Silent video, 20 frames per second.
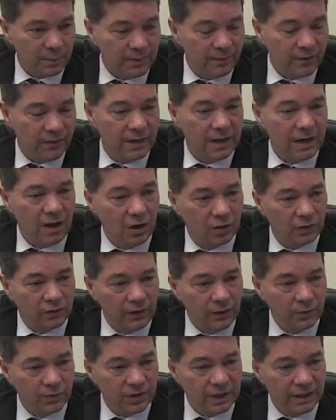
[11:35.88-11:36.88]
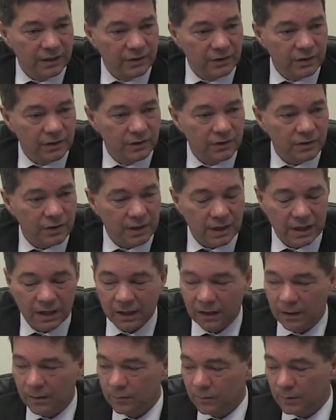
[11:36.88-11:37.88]
been for the last few seasons.
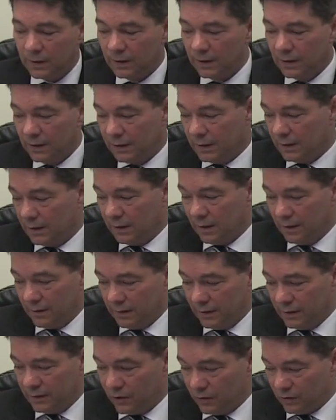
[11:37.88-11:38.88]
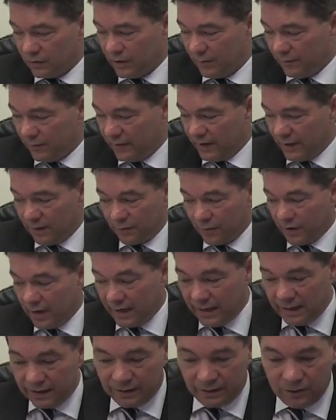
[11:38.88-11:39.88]
It's not something I've
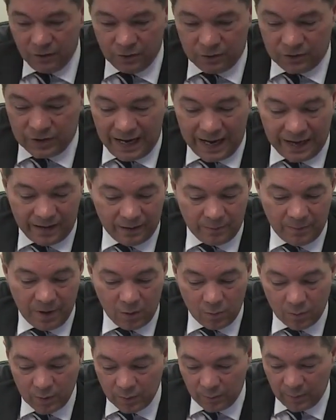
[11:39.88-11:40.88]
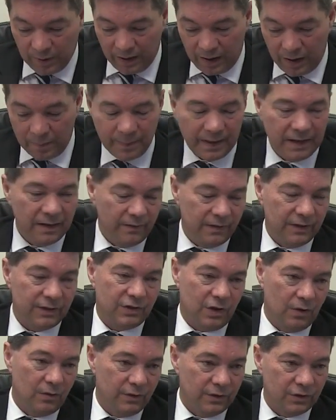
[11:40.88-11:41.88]
really looked at the moment, but I believe
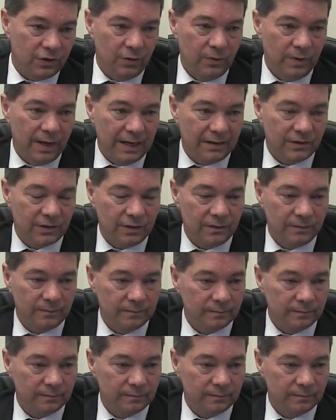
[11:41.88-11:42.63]
it's over two legs.